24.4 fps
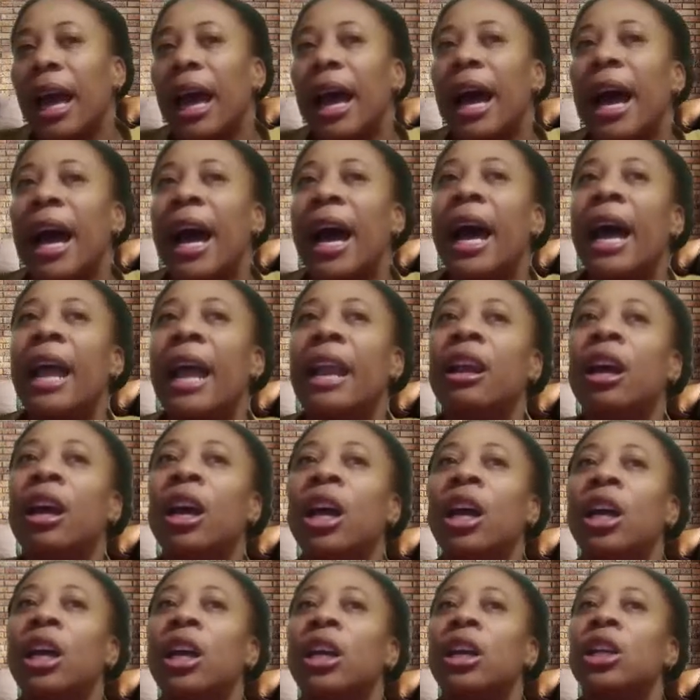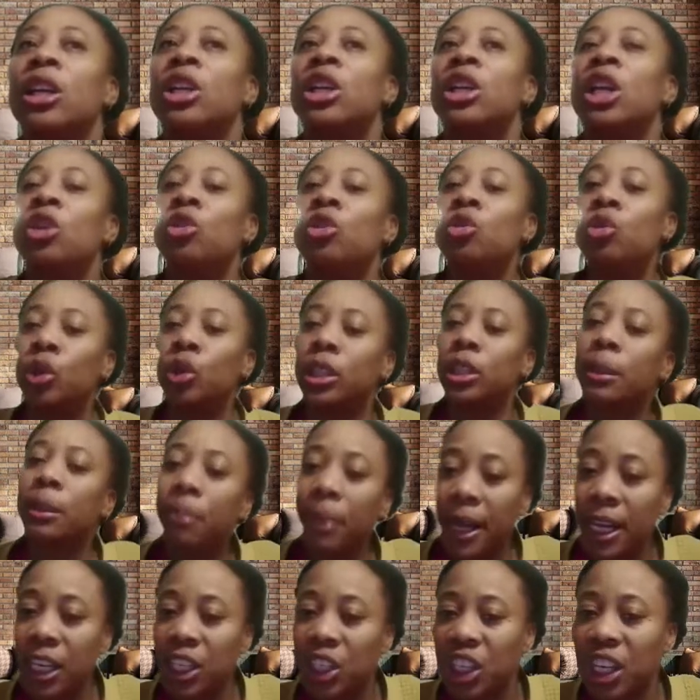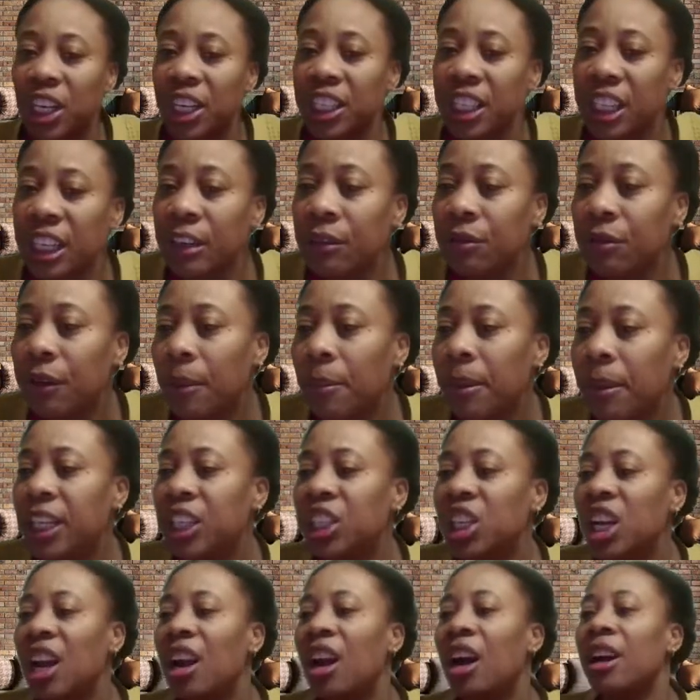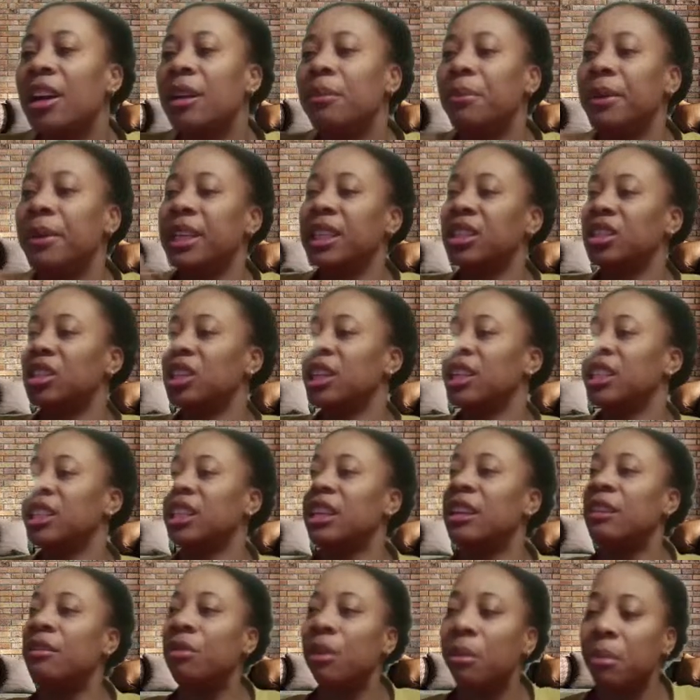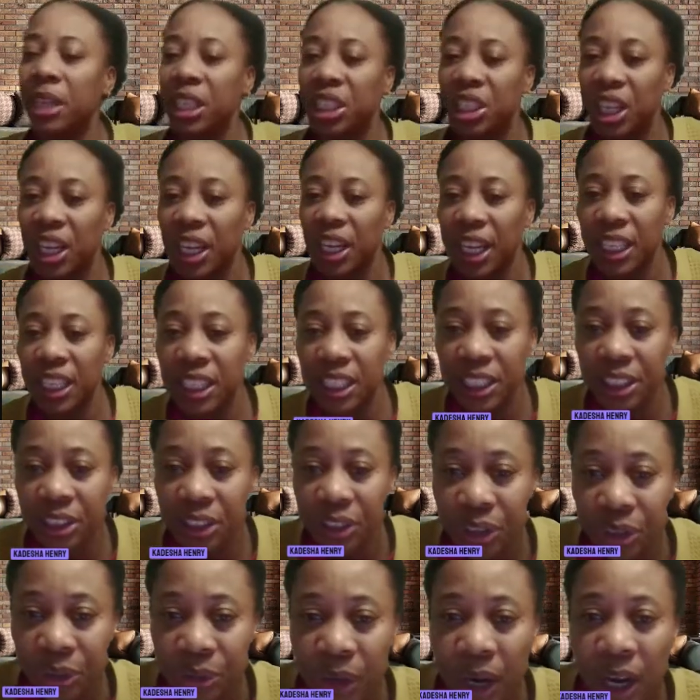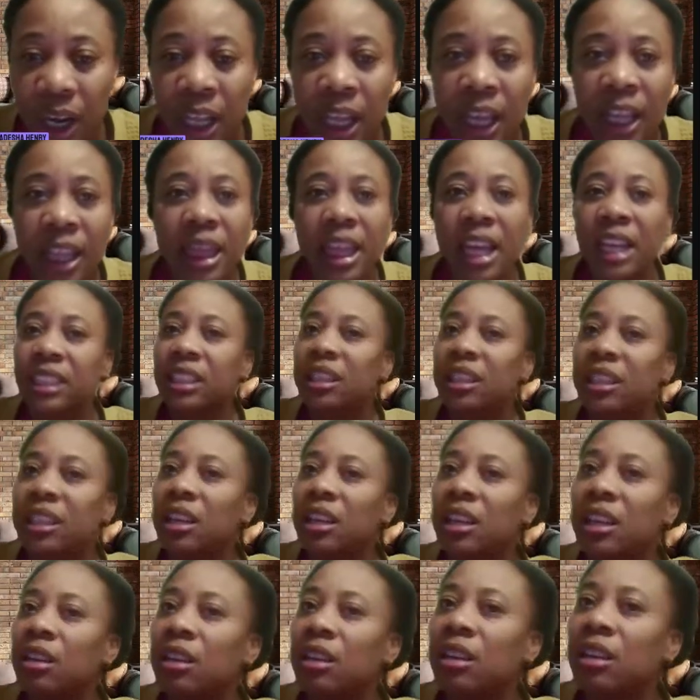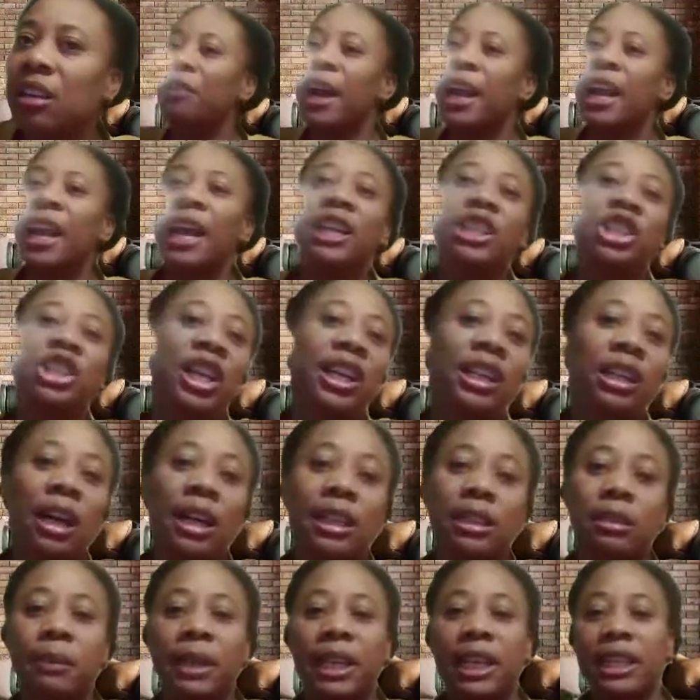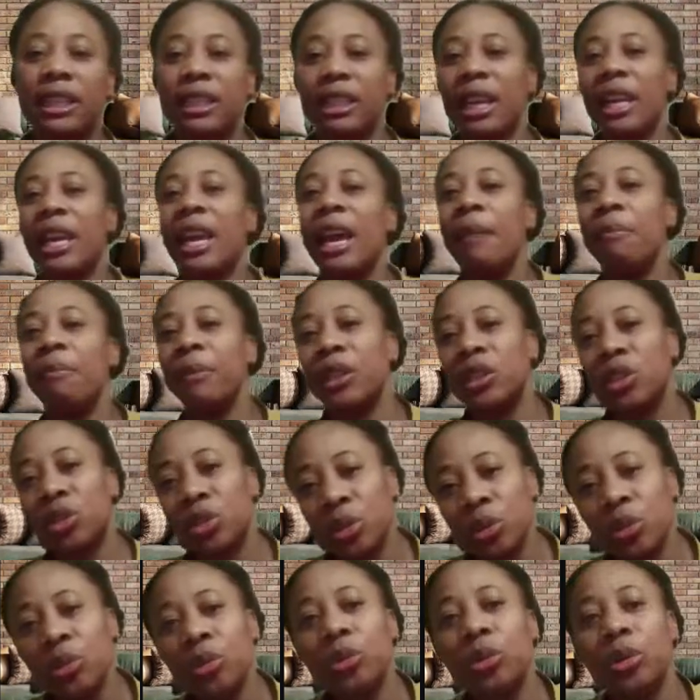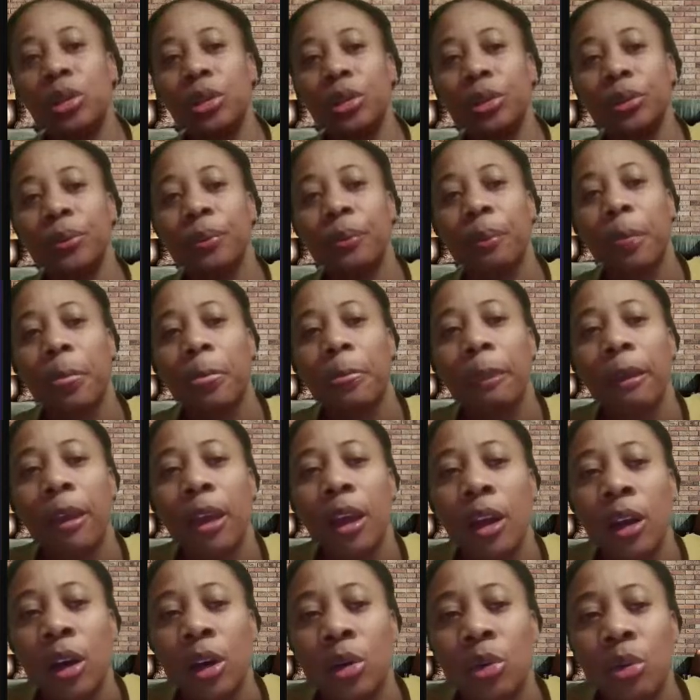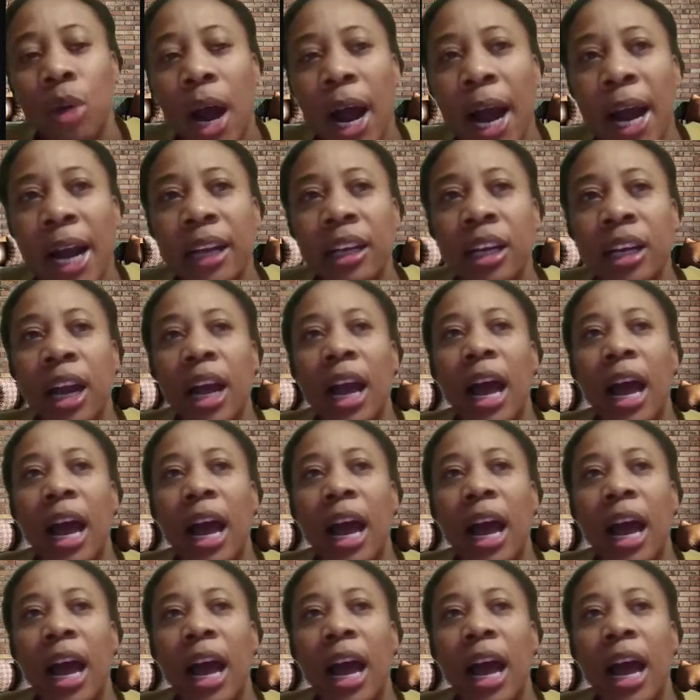And they lose the patient information or the patient's information gets into the wrong. That's a financial loss because they can be sued. right?